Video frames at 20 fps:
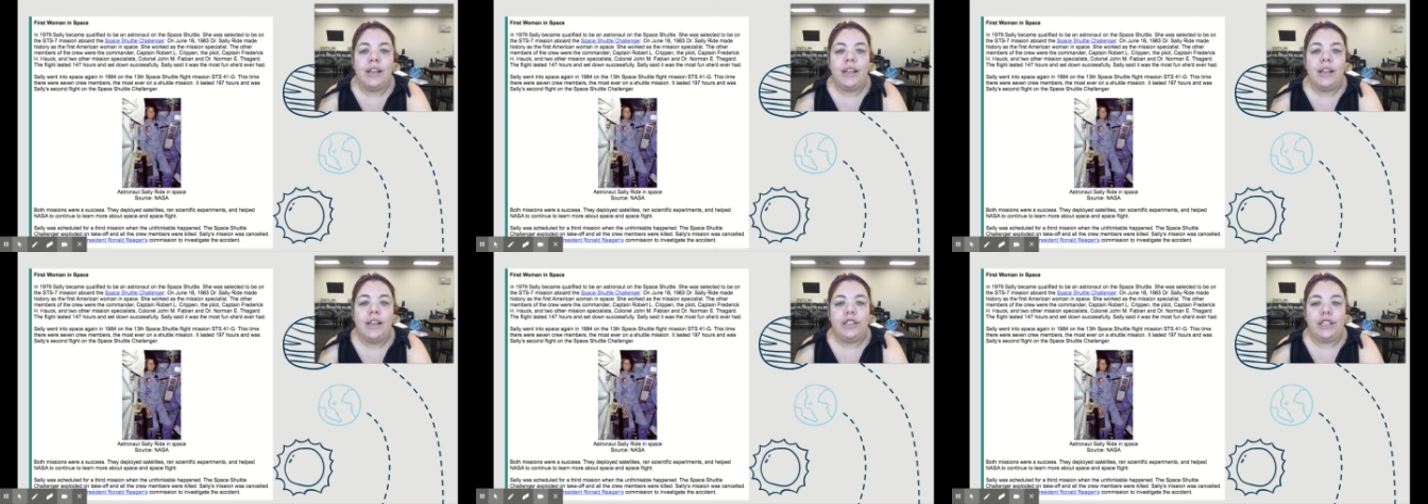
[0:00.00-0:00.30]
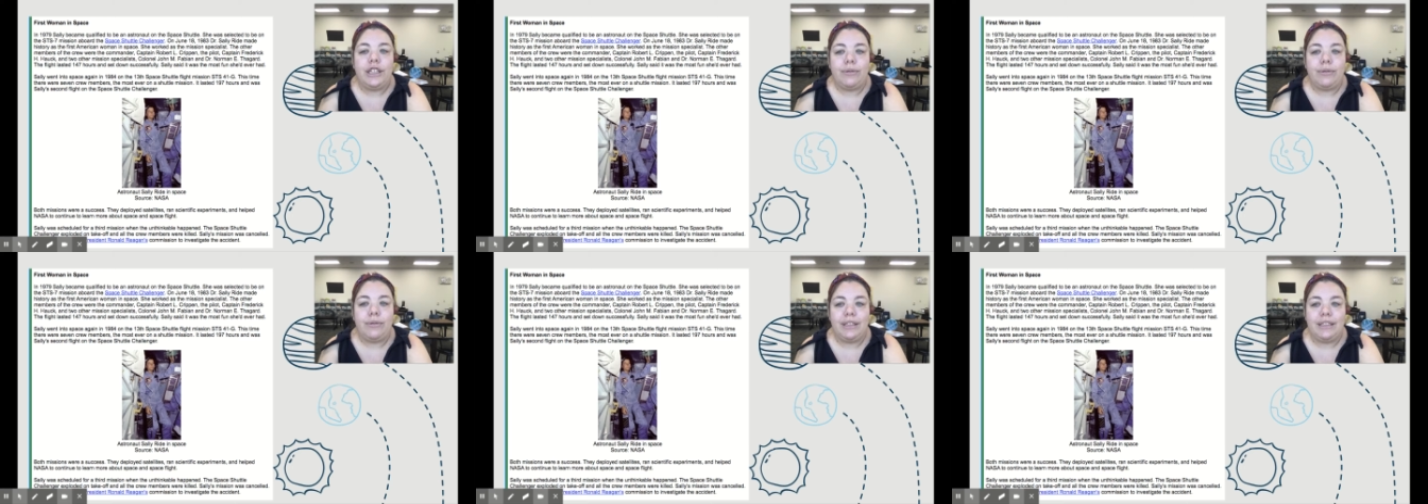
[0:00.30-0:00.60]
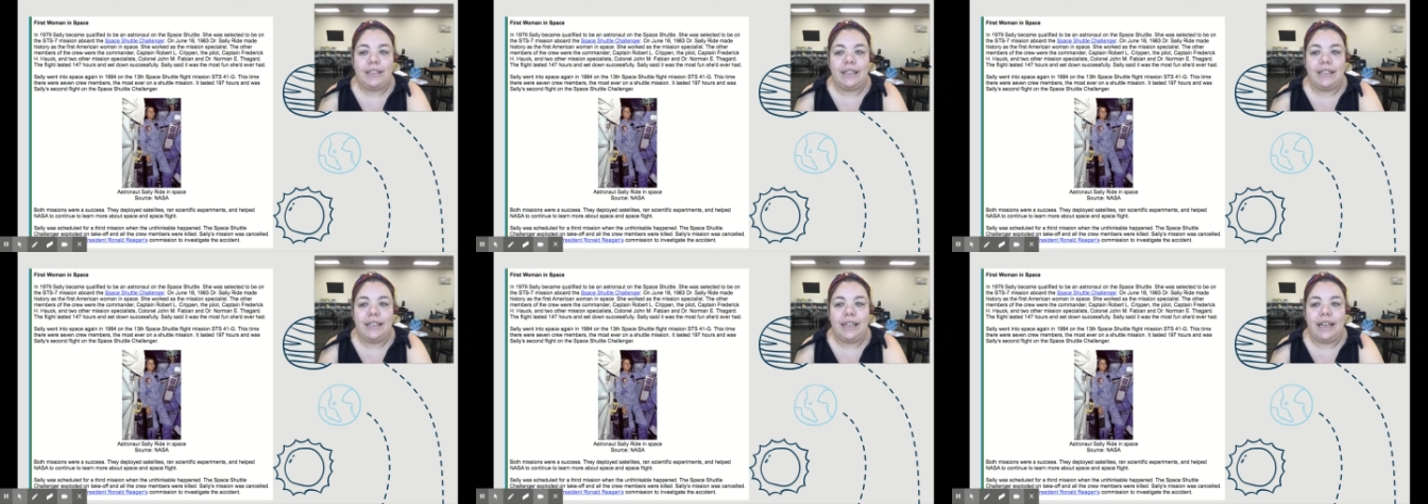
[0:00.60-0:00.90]
She was
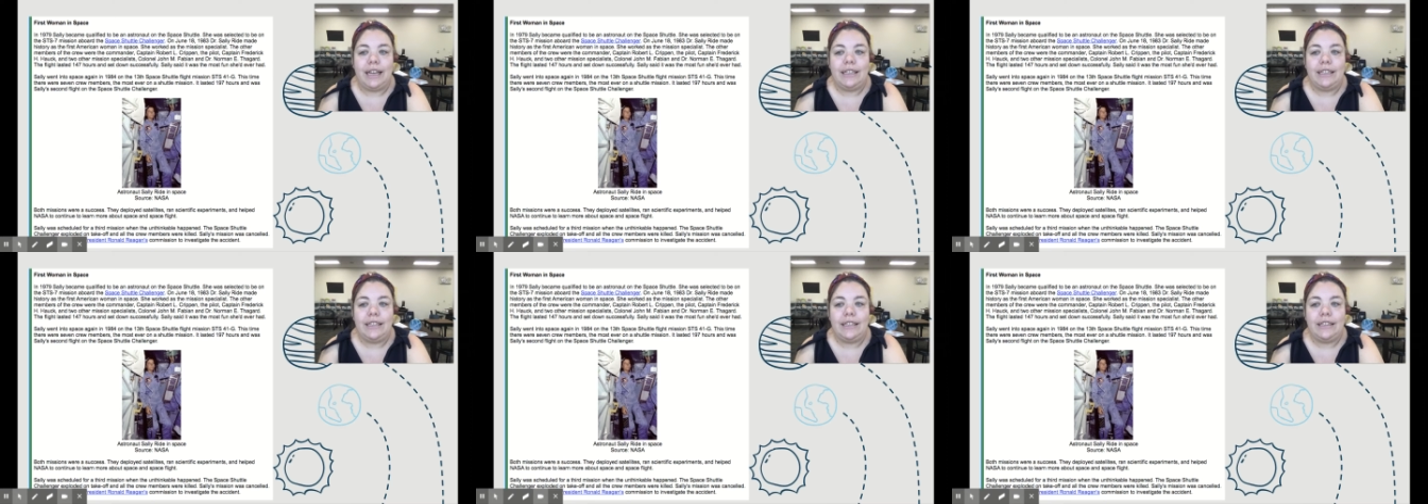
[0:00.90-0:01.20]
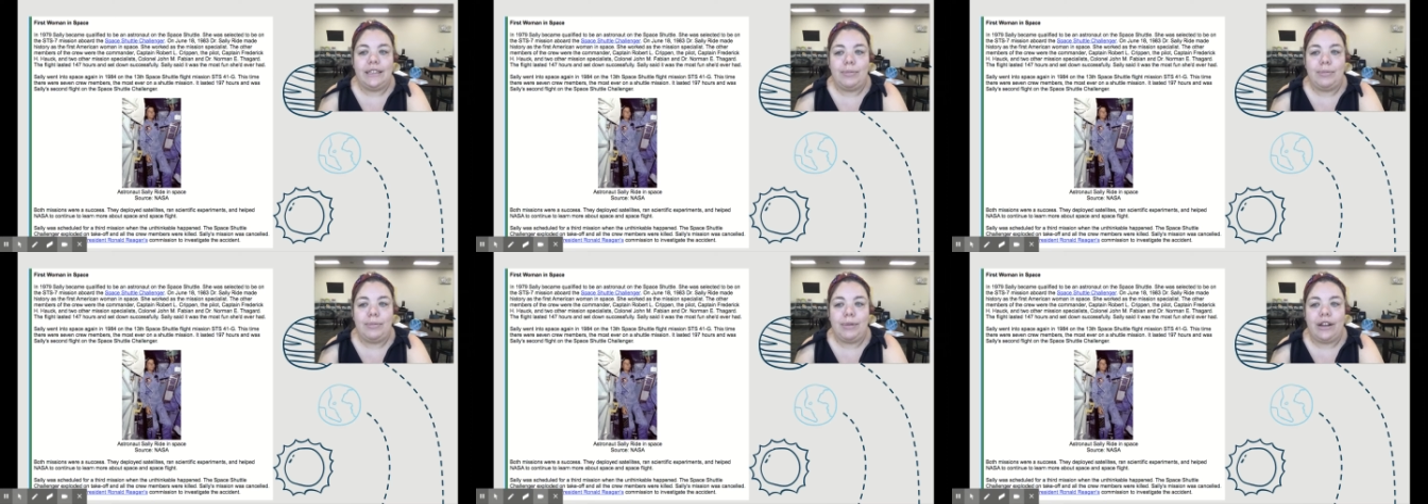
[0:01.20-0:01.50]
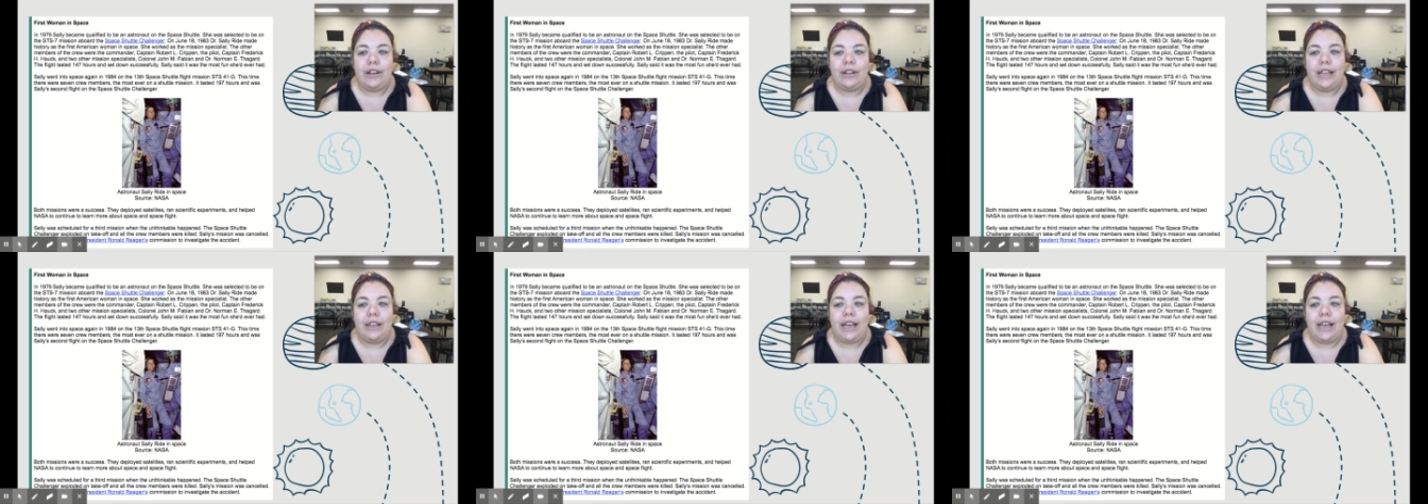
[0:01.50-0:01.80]
selected to be
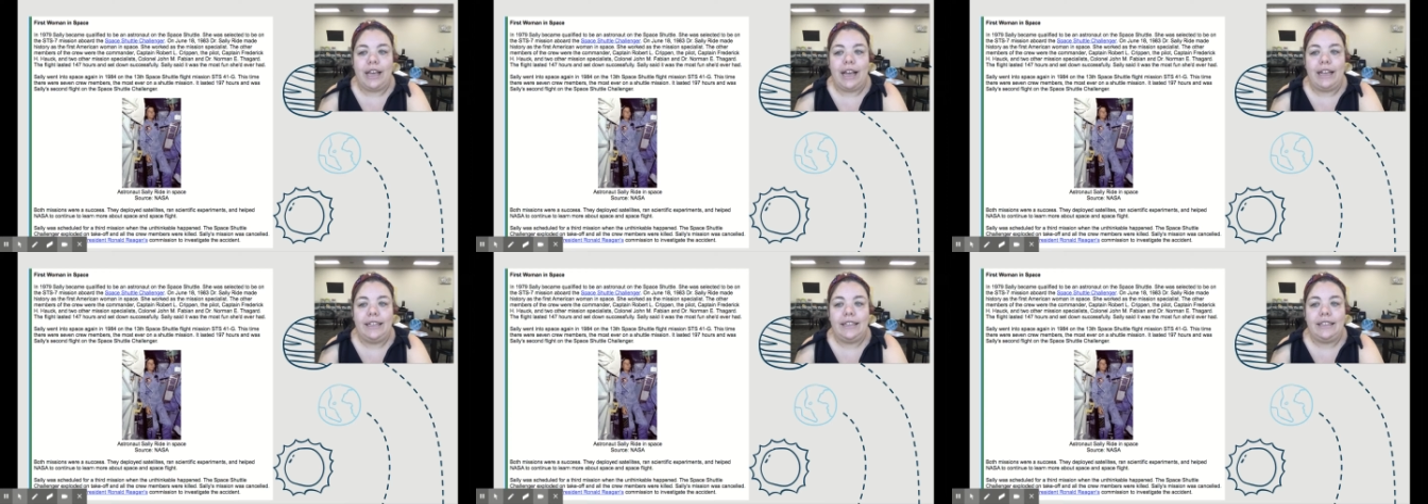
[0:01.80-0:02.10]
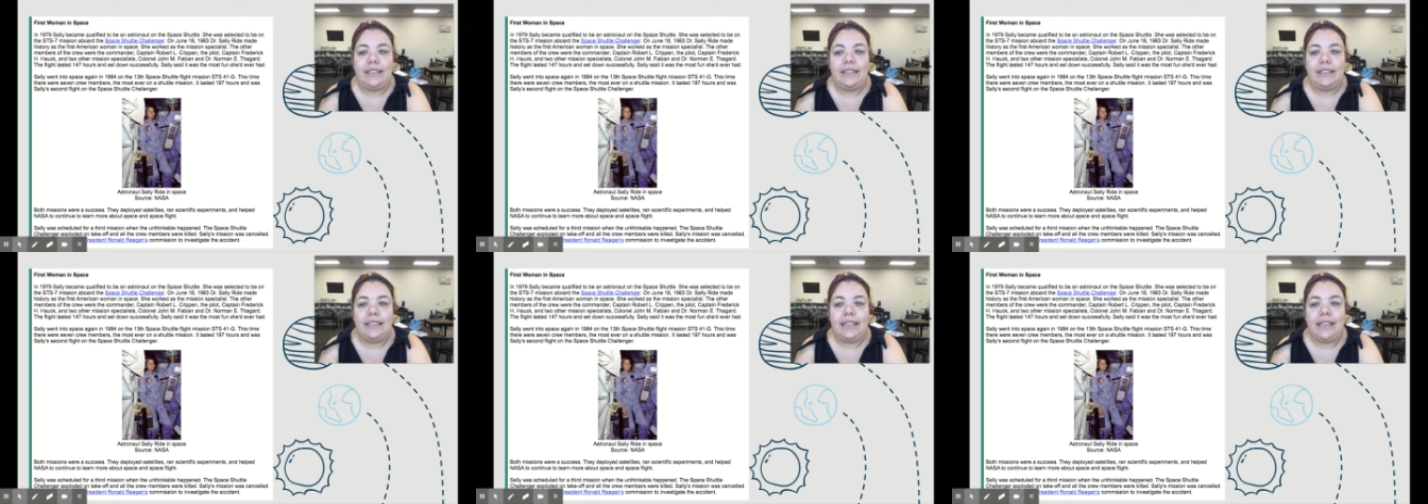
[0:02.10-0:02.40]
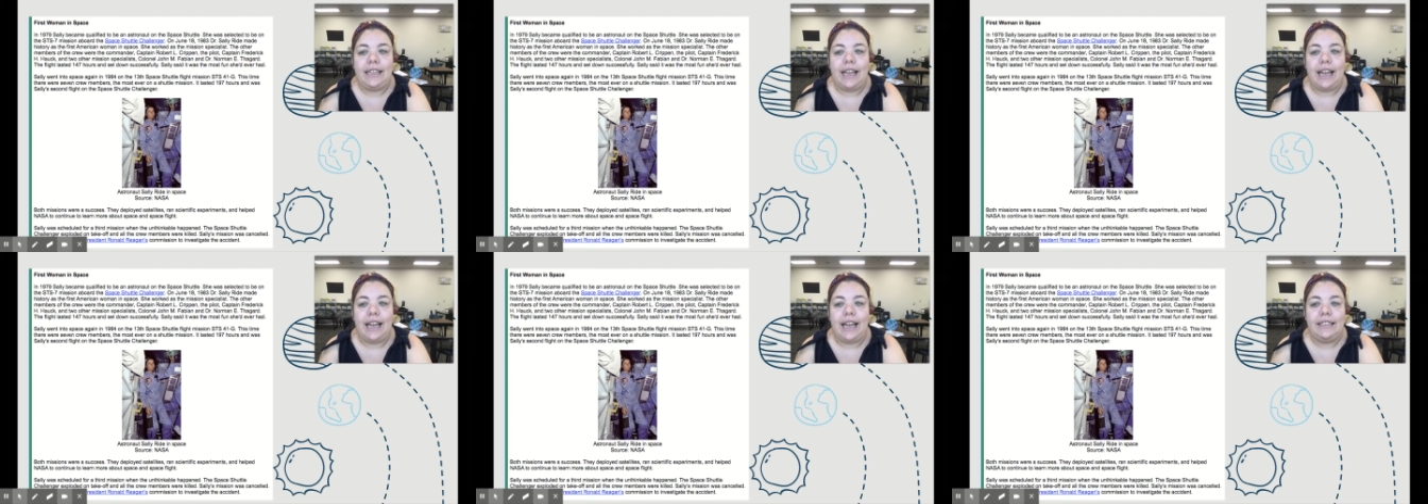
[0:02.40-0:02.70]
on the
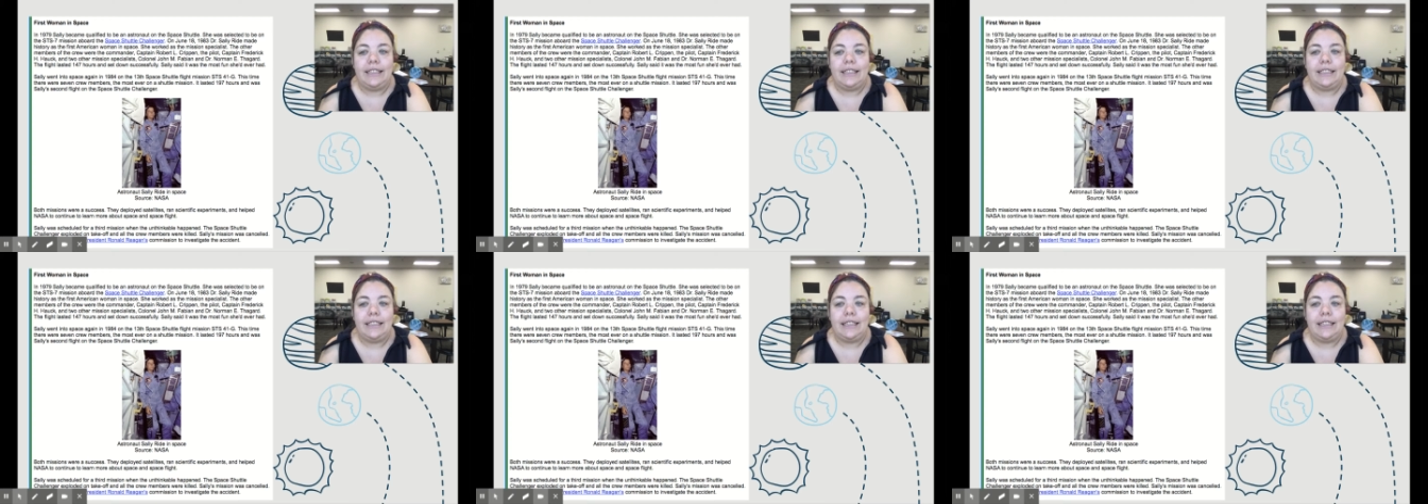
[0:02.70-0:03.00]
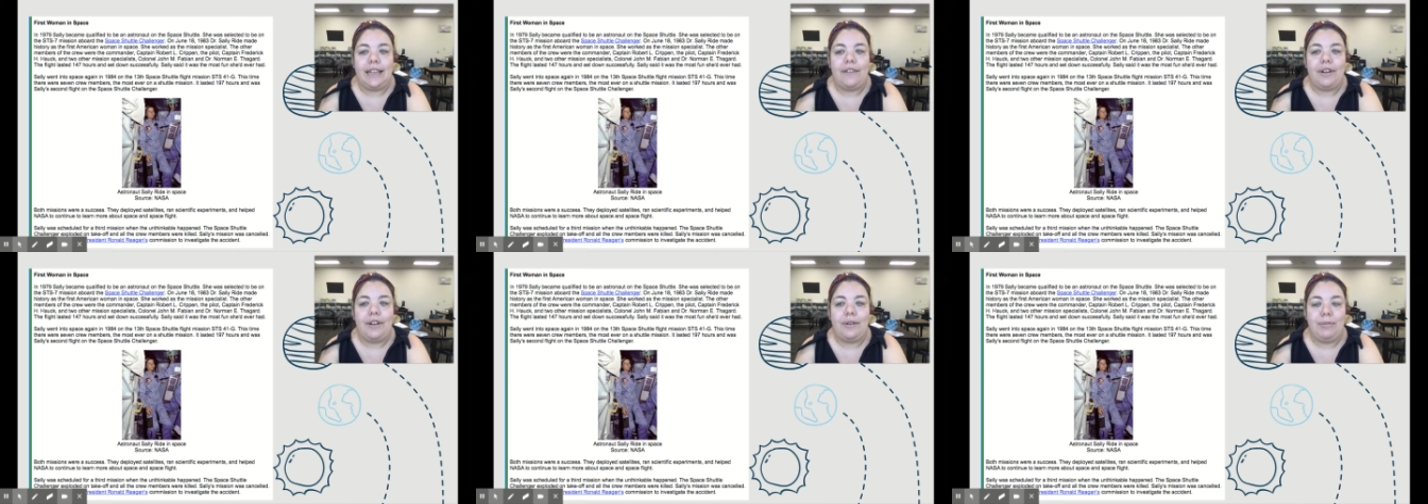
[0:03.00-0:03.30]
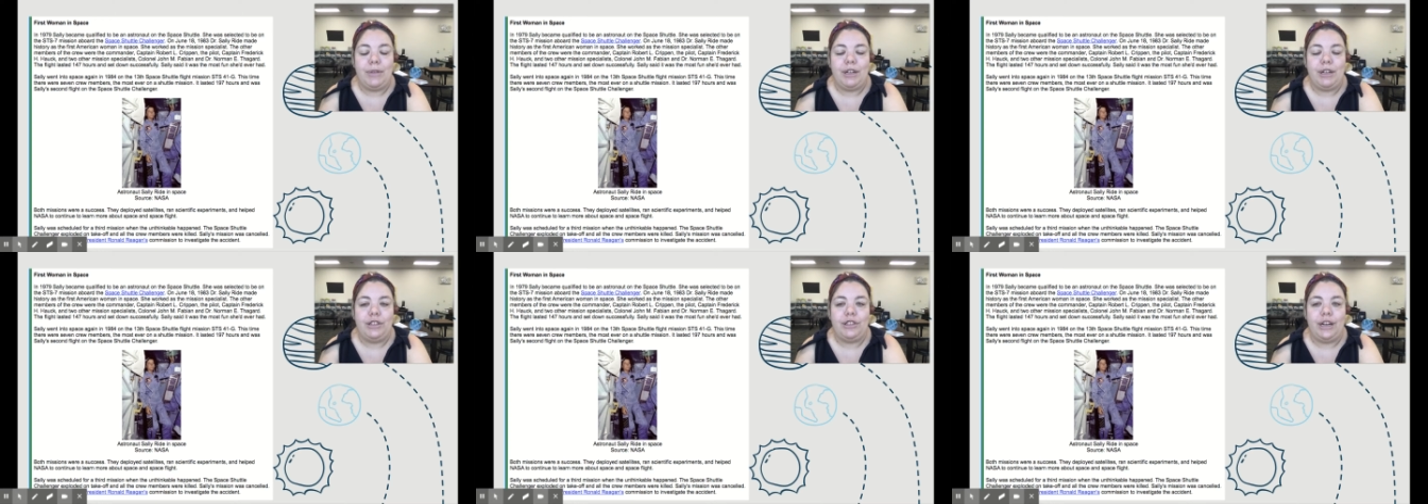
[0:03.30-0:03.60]
STS-7
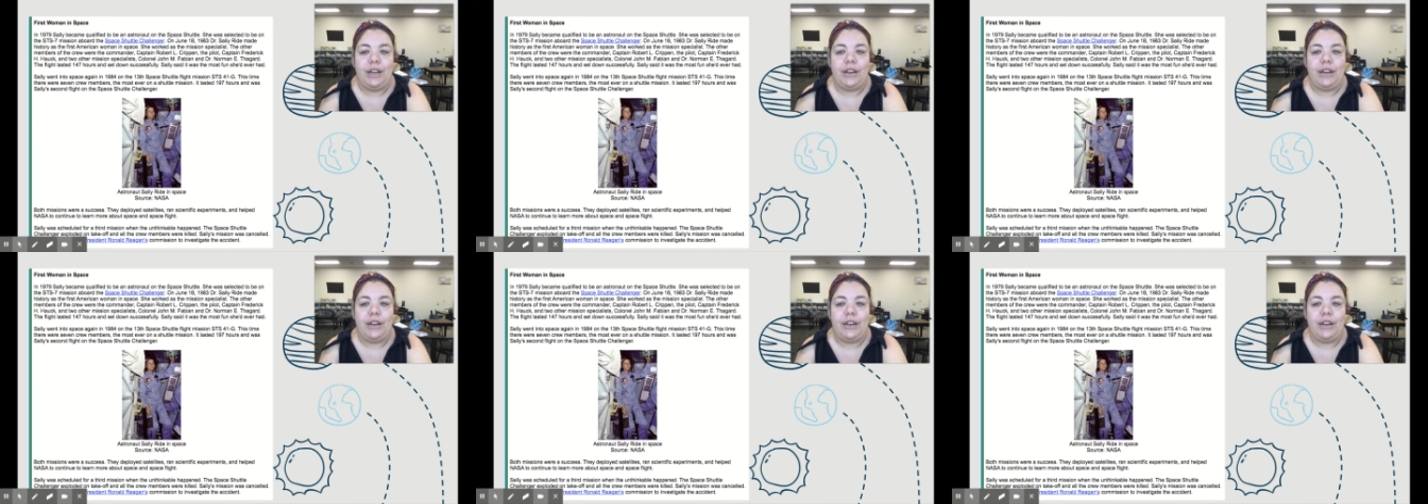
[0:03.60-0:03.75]
mission